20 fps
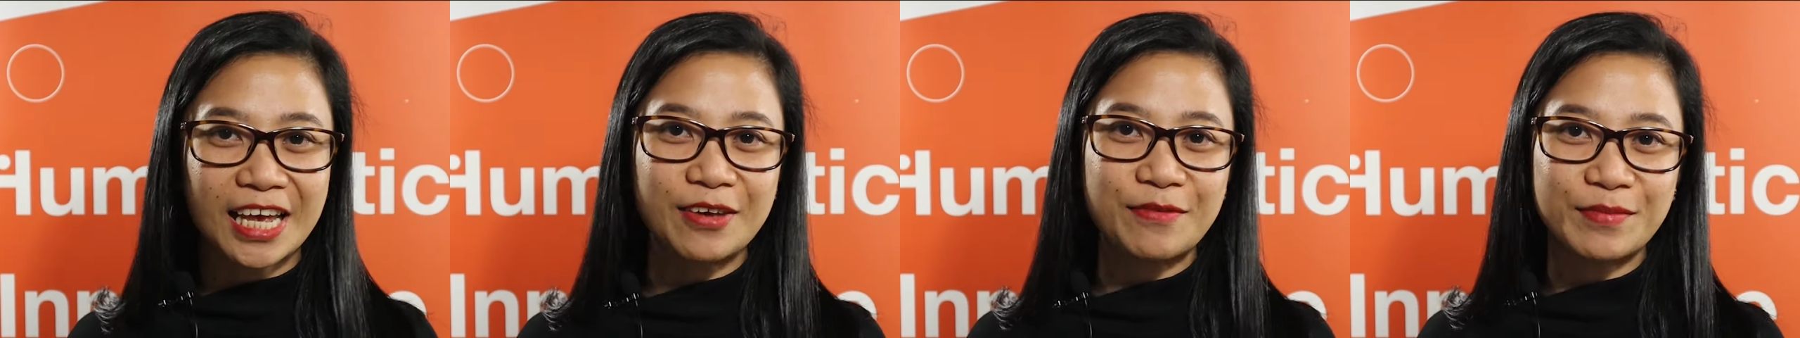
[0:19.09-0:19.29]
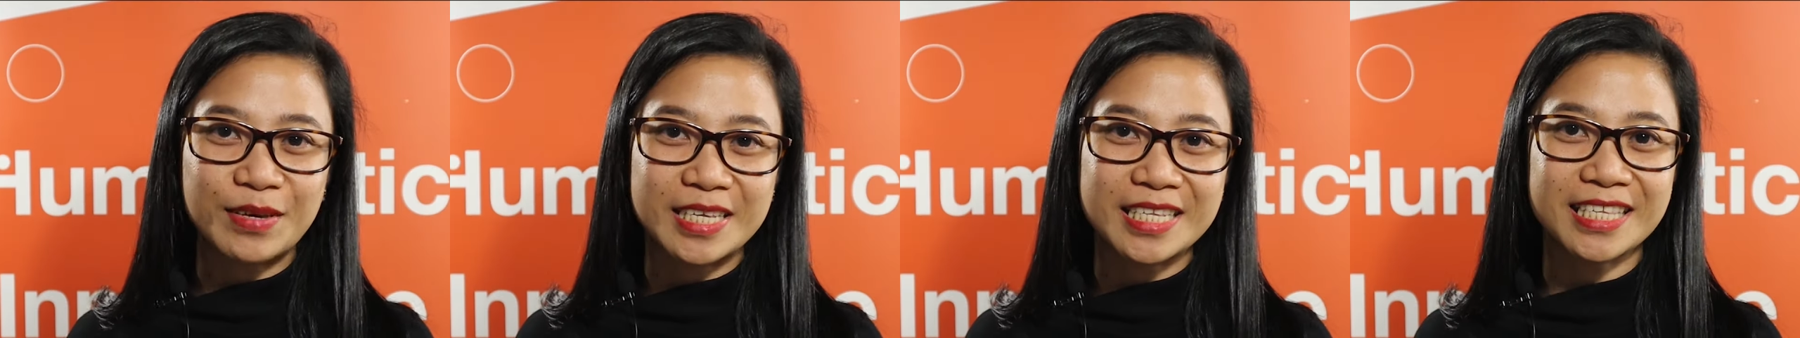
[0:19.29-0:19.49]

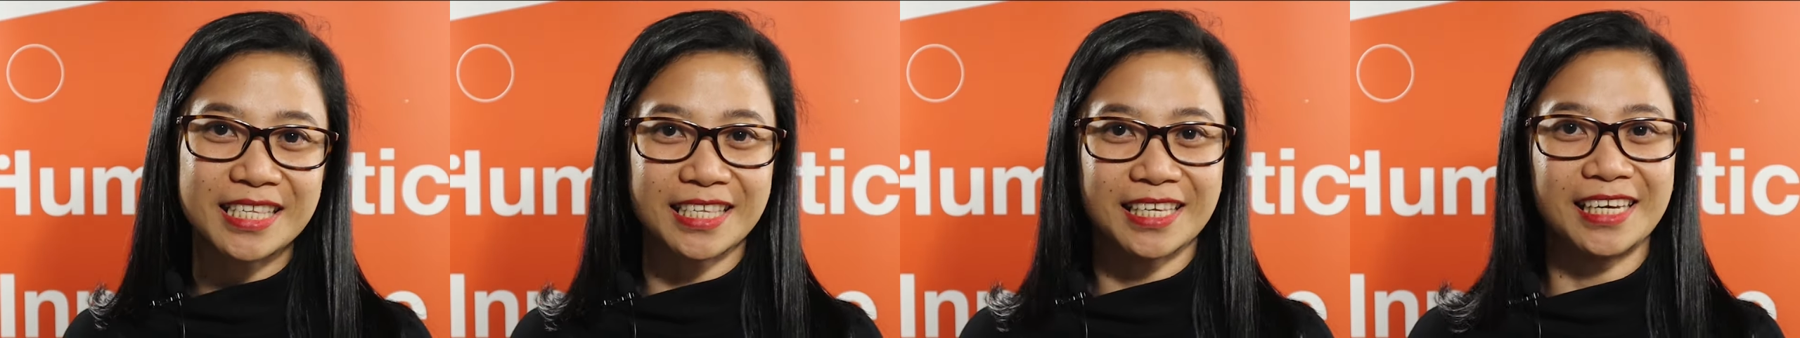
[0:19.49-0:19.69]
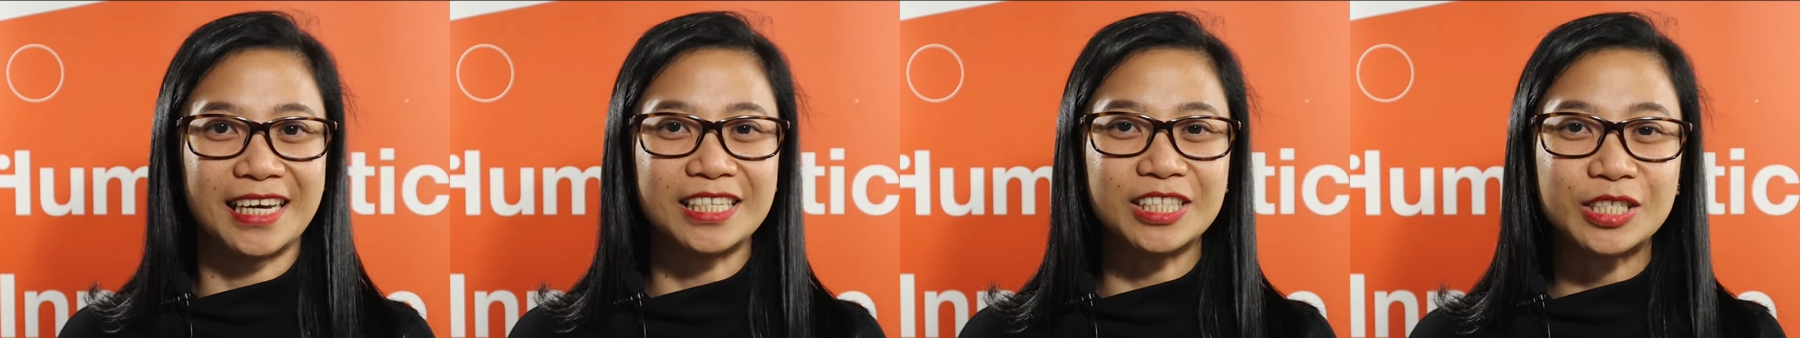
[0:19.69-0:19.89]
name is
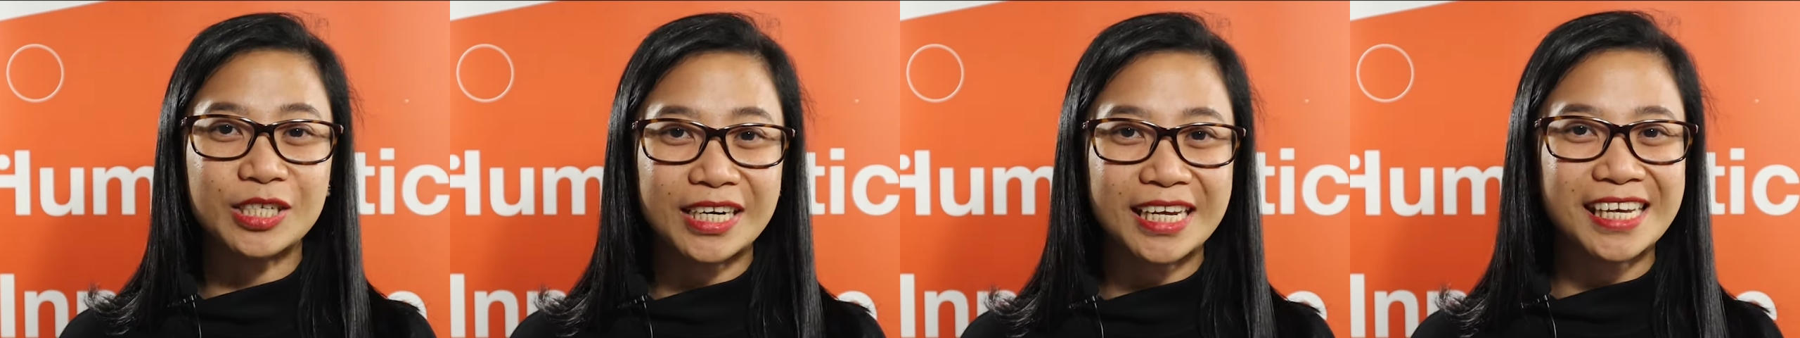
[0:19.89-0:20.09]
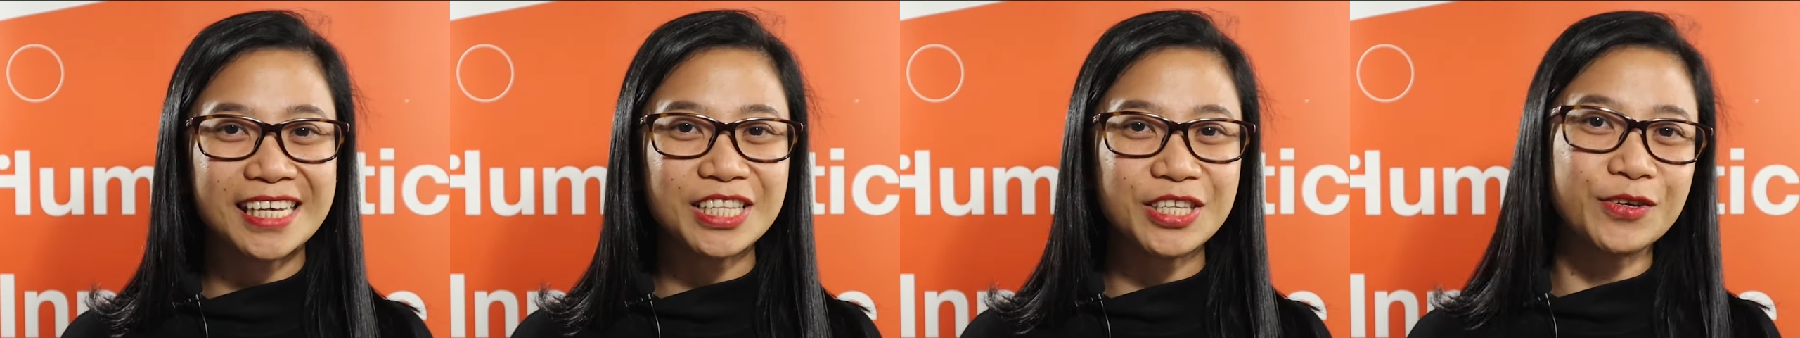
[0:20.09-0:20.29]

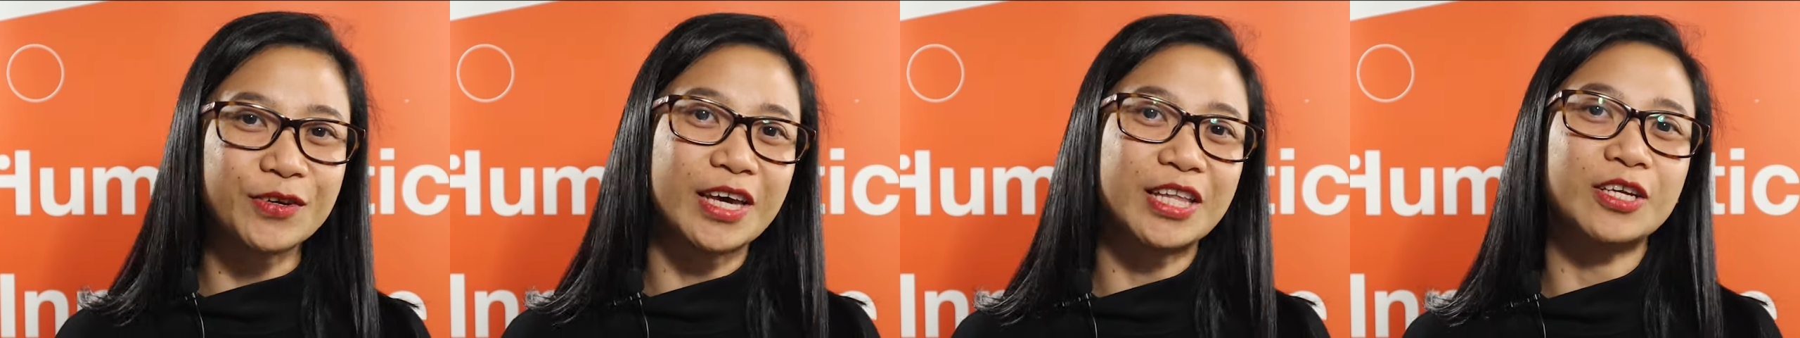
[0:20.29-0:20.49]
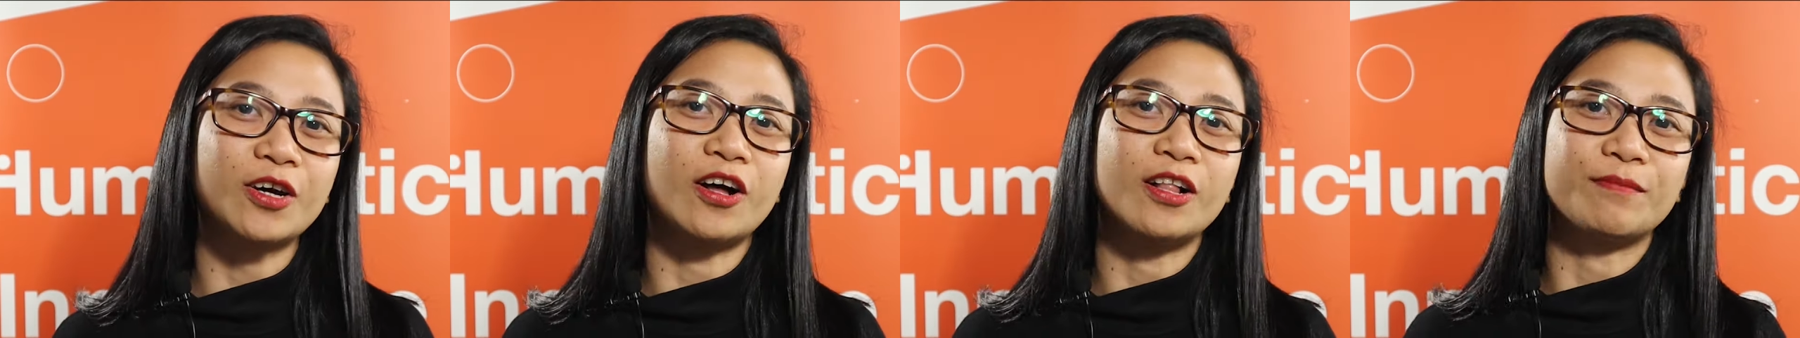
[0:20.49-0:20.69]
Katrine. You
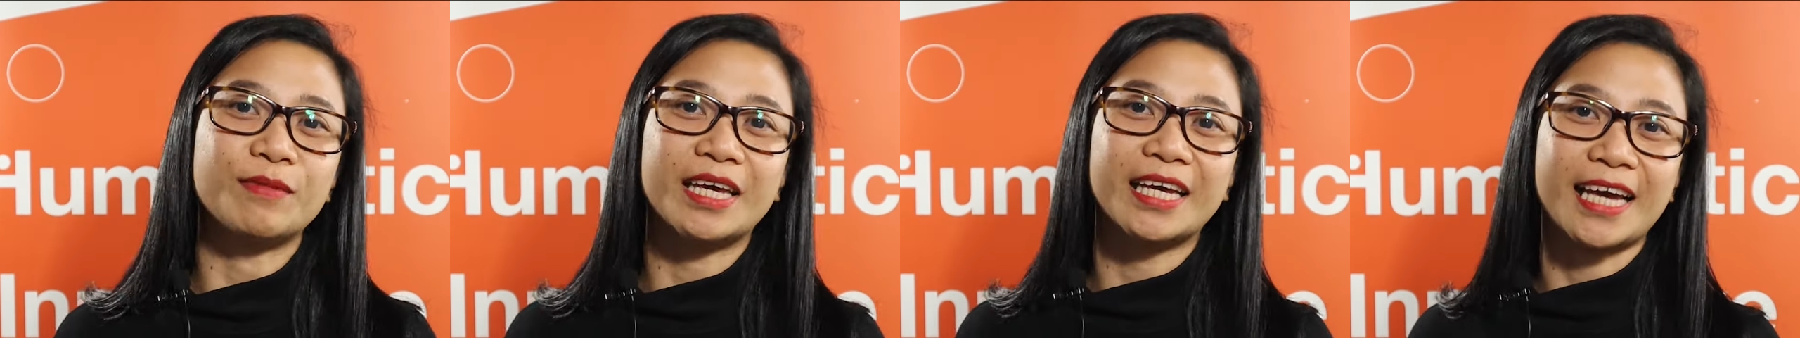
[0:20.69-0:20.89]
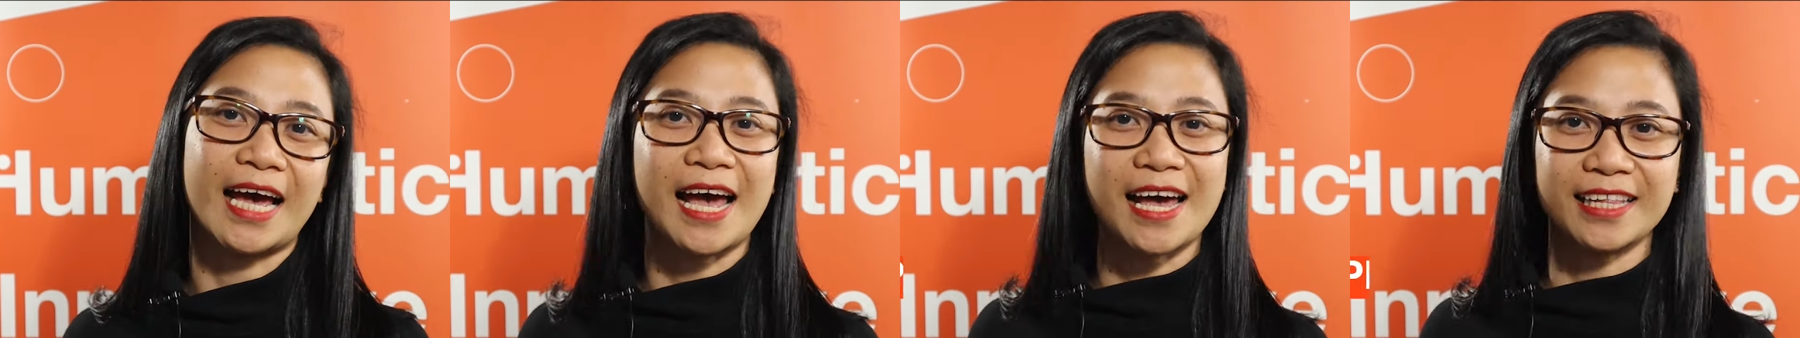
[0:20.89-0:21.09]
can call me
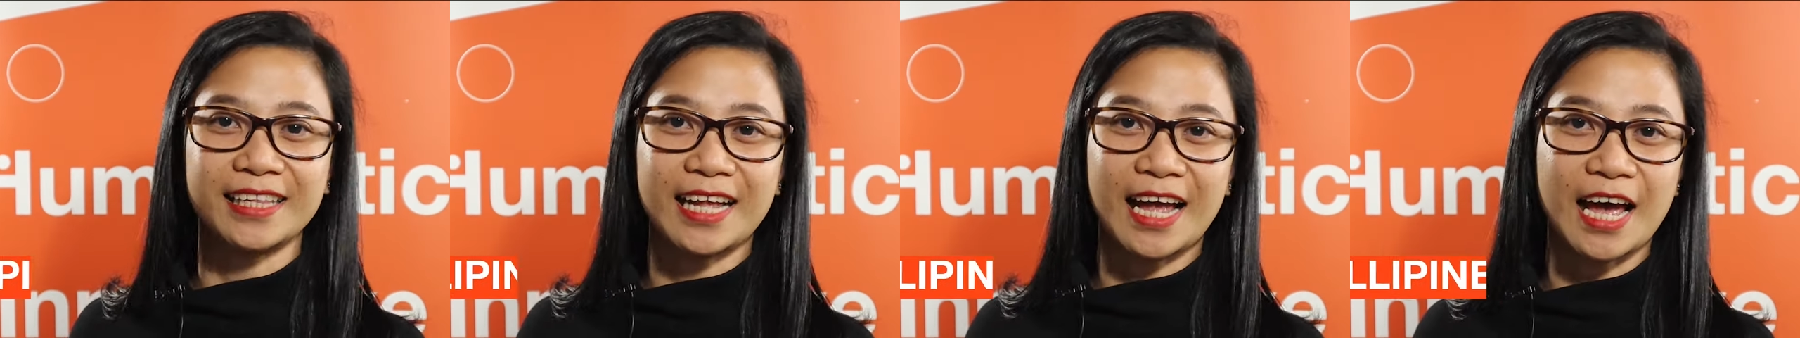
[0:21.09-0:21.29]
Kat.